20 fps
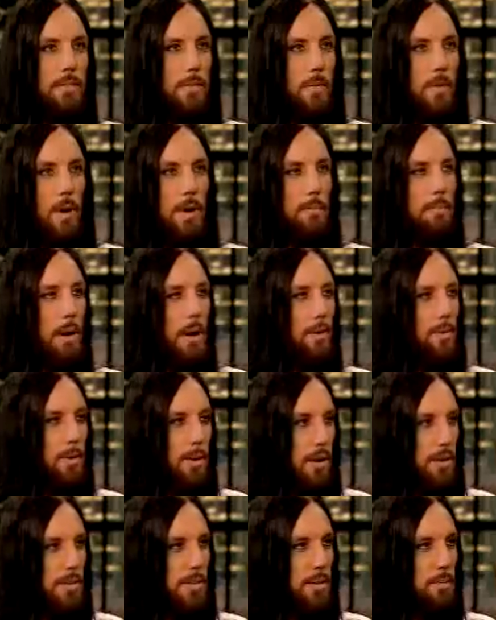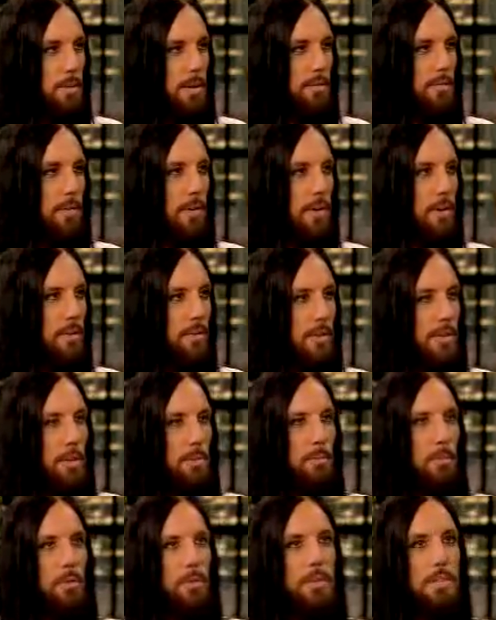walked by when I was getting made fun of at the
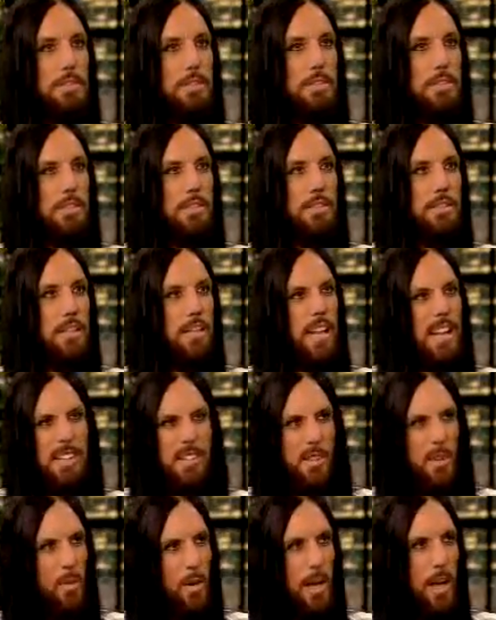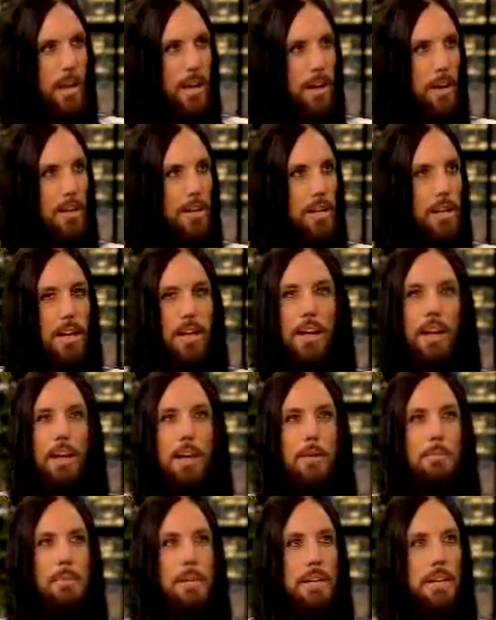movies, and she said, "That's okay, honey,
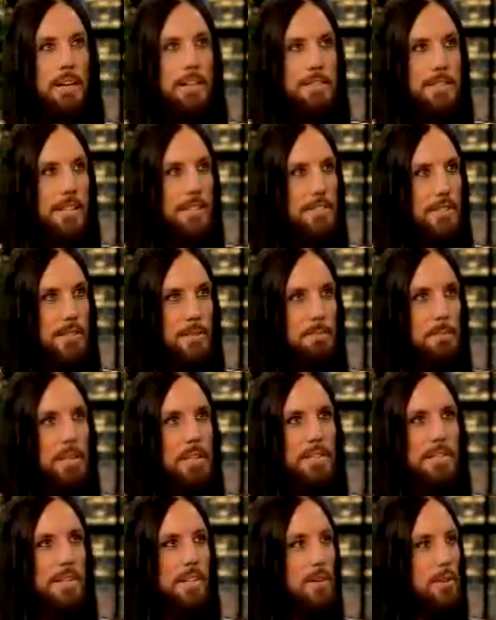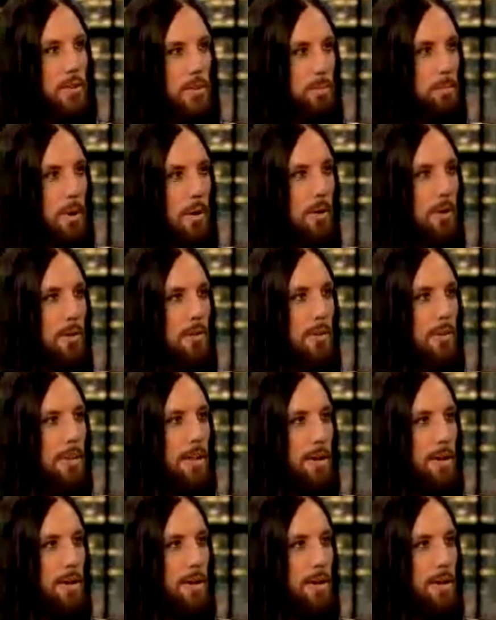because that just means that you're smarter than